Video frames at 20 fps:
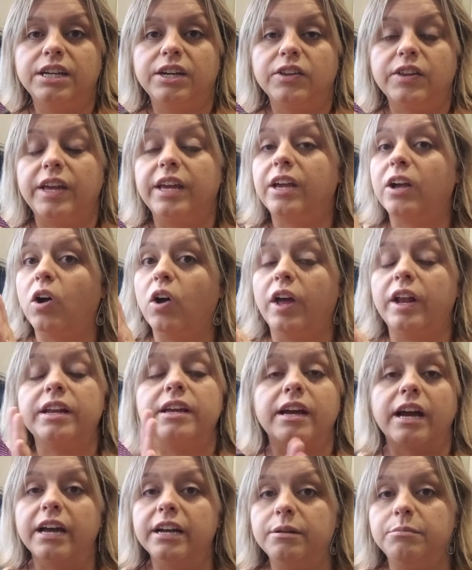like any
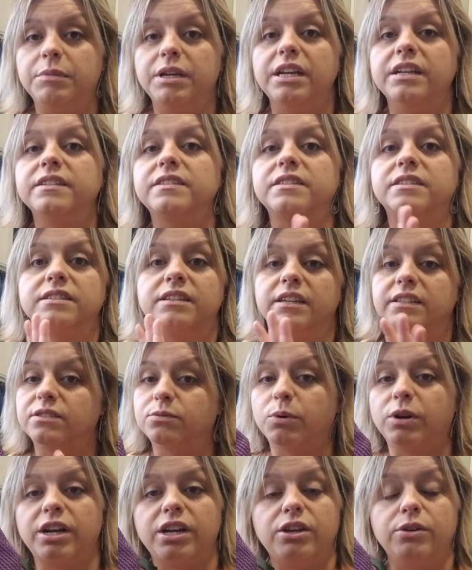kind of meats. It's
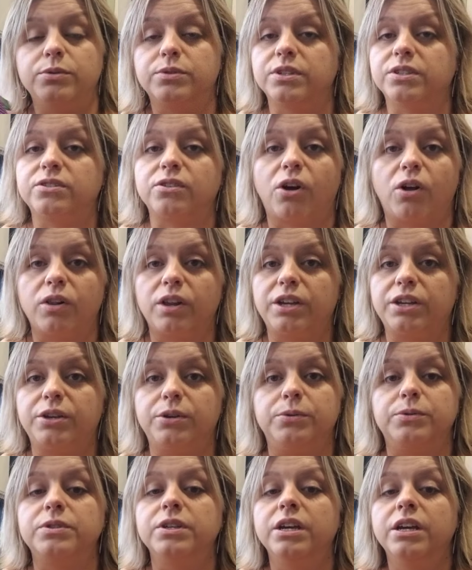what I use. It's all I
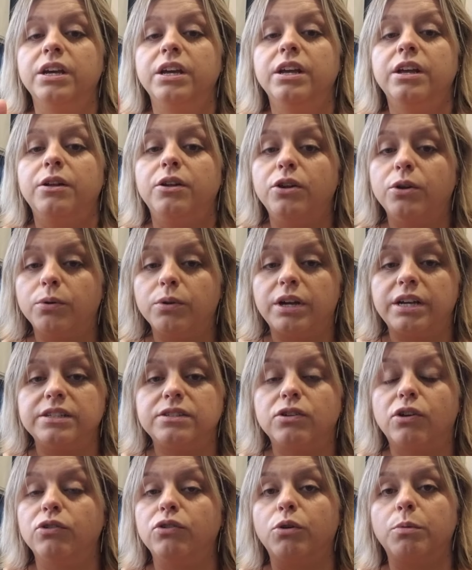use. No
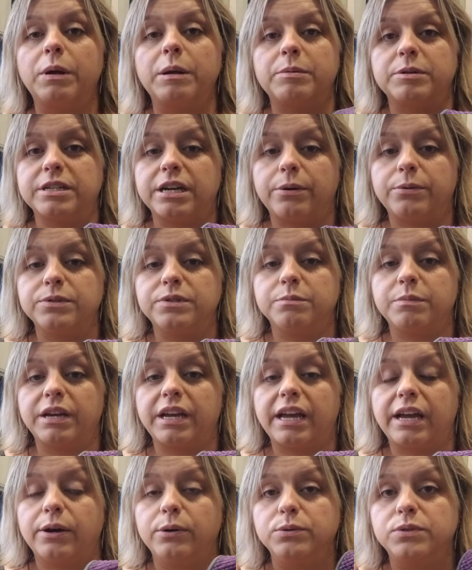Lysol, no paper towels in my
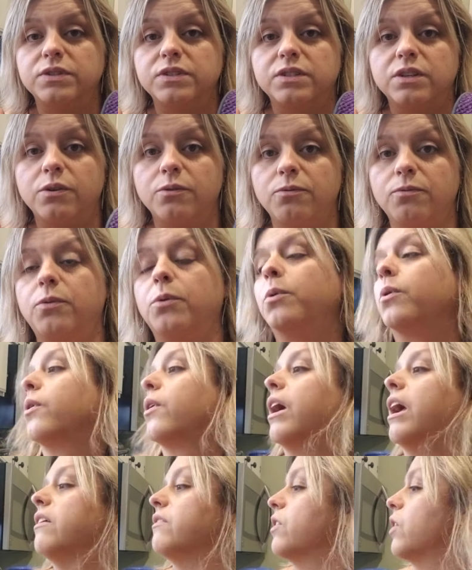house
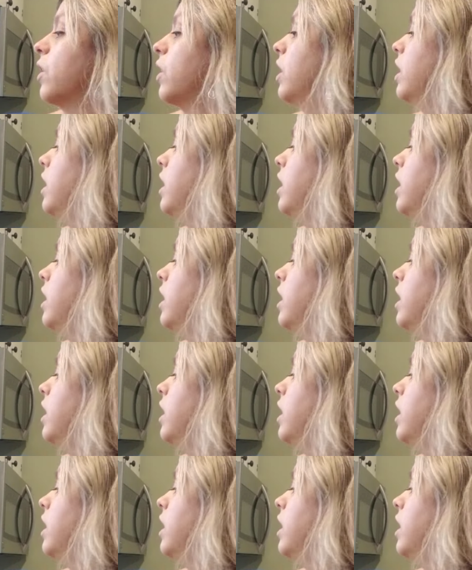forever.